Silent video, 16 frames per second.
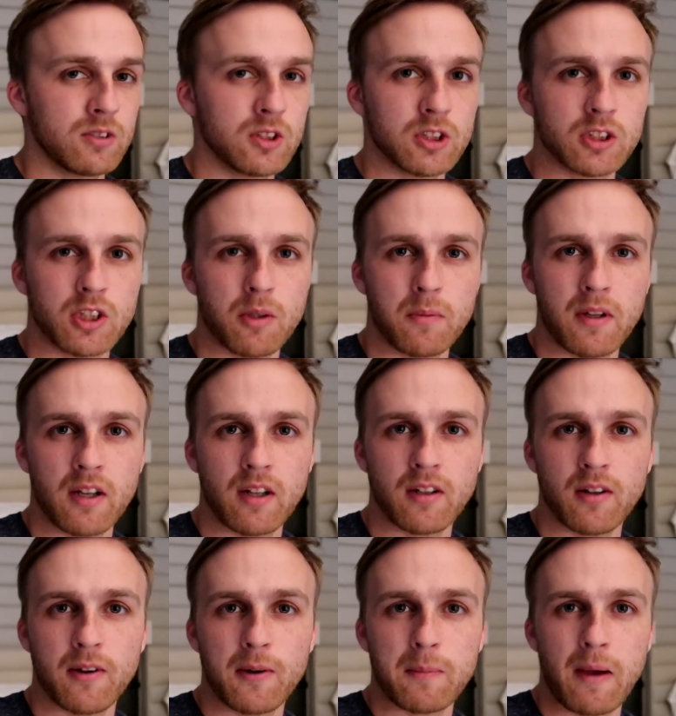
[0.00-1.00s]
just gonna be heading
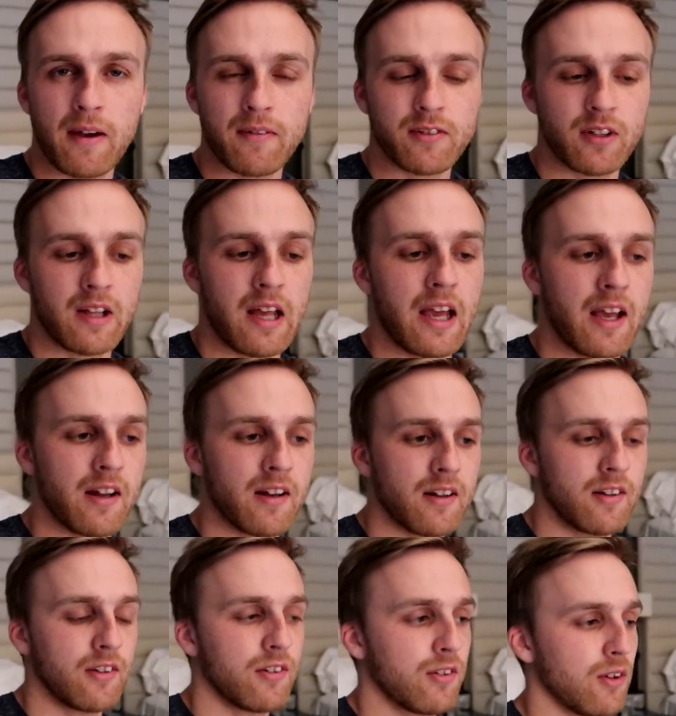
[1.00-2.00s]
home after that.
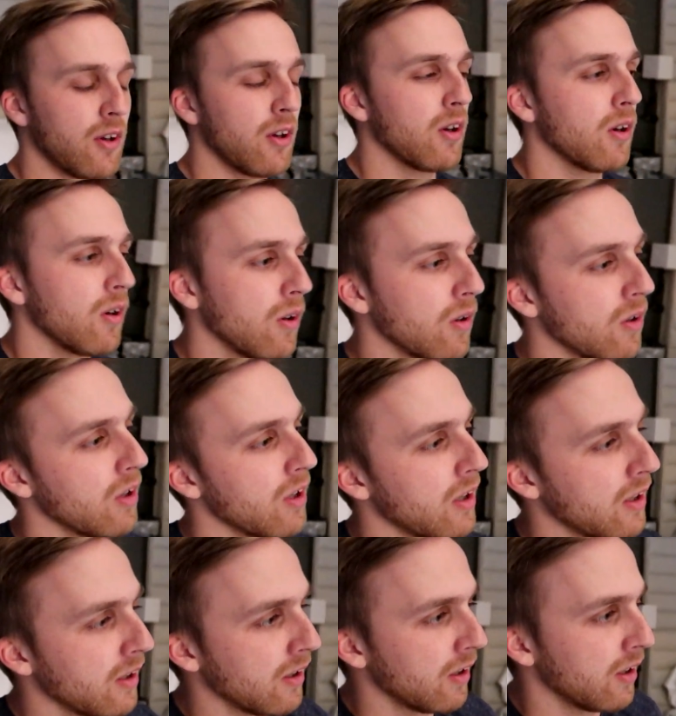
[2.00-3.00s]
So,
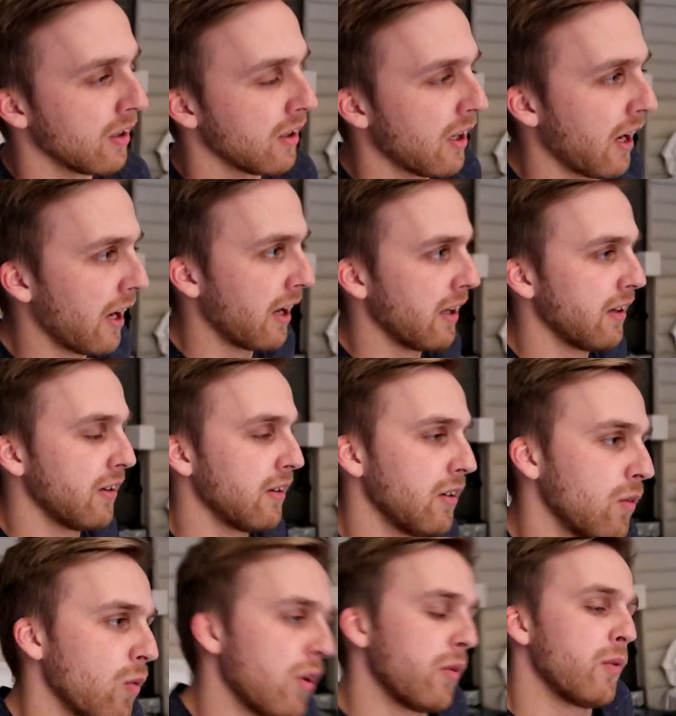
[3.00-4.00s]
got
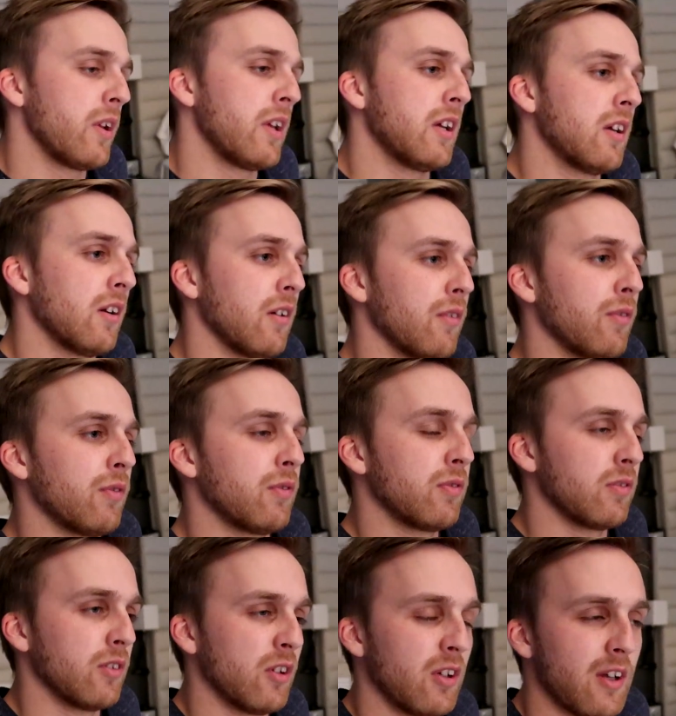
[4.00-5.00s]
one week of,
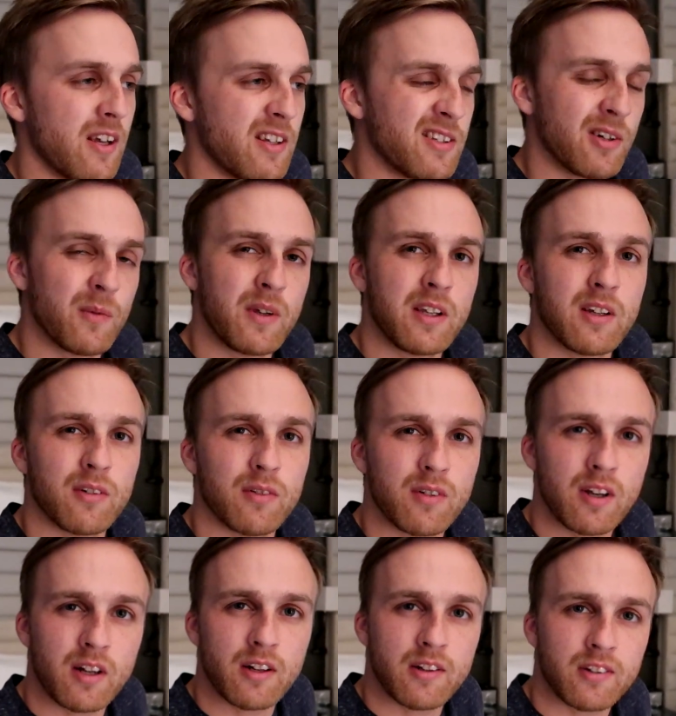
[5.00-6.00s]
a little less than a week of
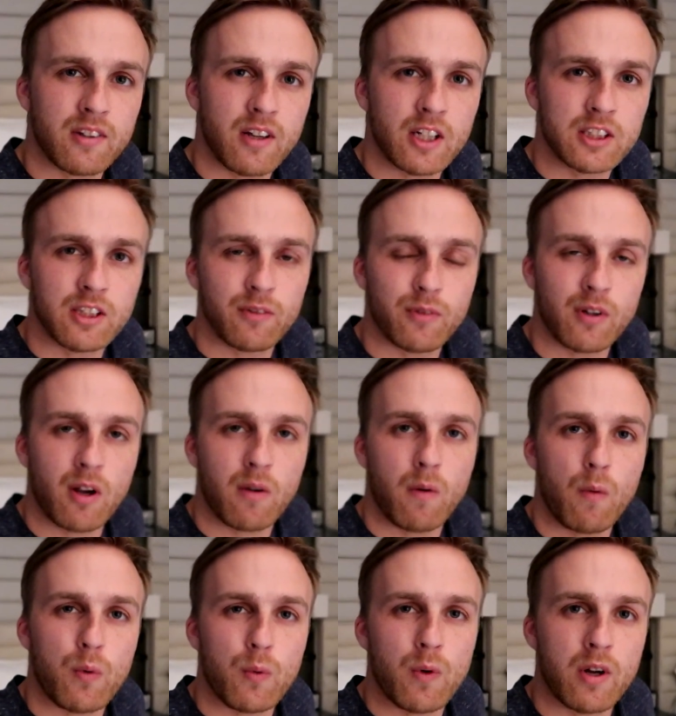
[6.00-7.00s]
kind of discussion and figure out
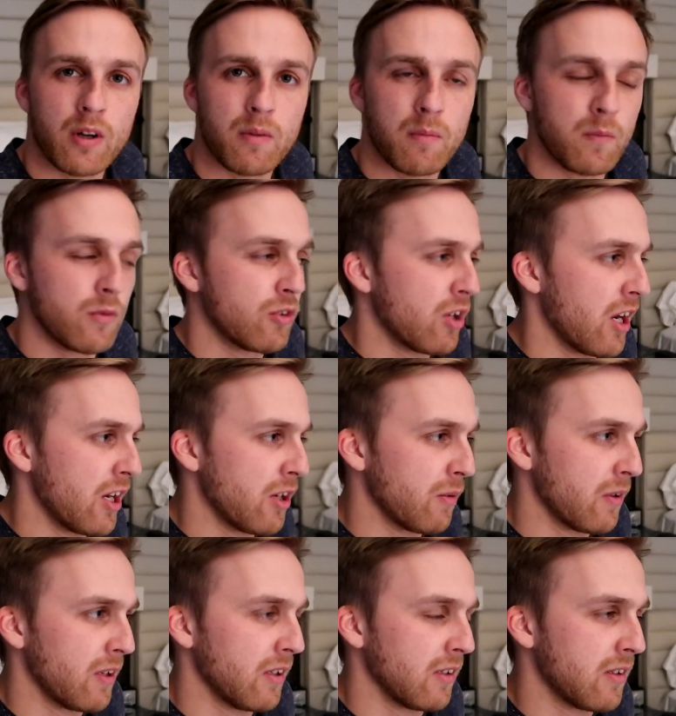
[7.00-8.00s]
what we wanna change
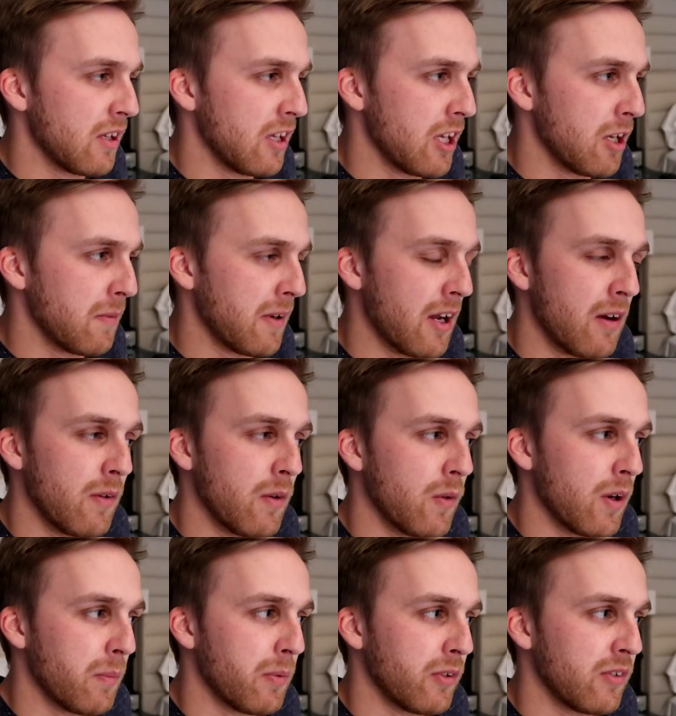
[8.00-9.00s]
within the team and how we
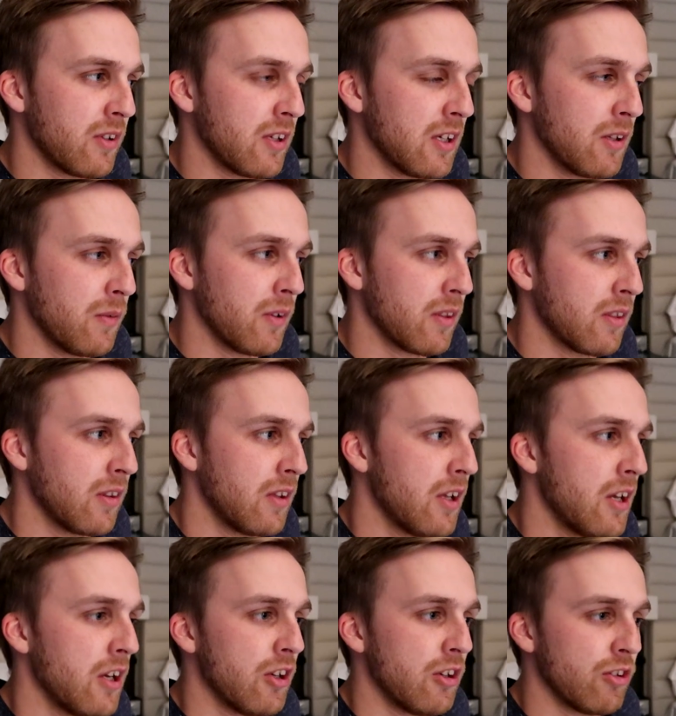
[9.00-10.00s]
wanna proceed with
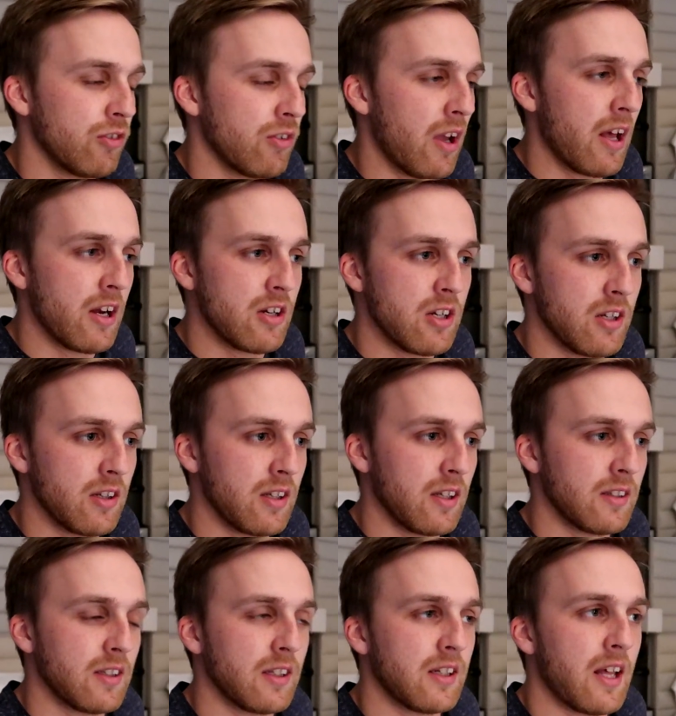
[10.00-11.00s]
strategy and
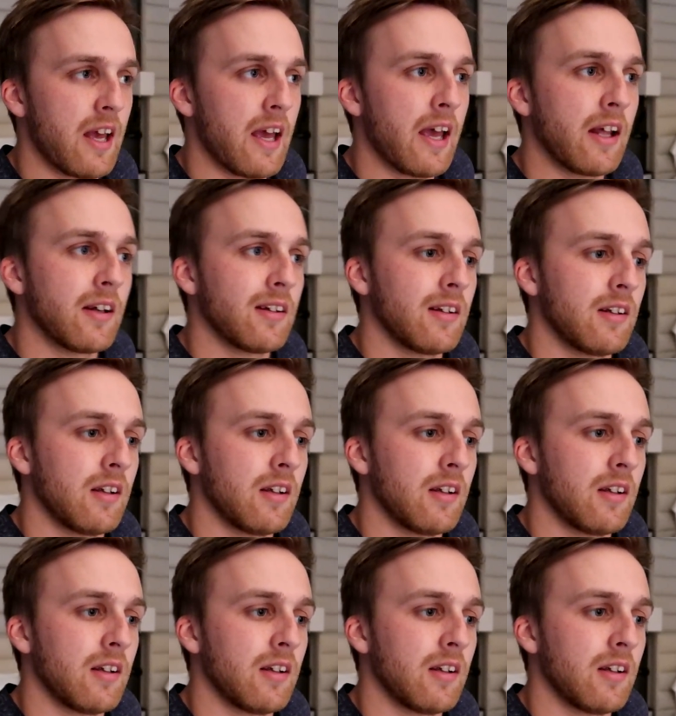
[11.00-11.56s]
things like that.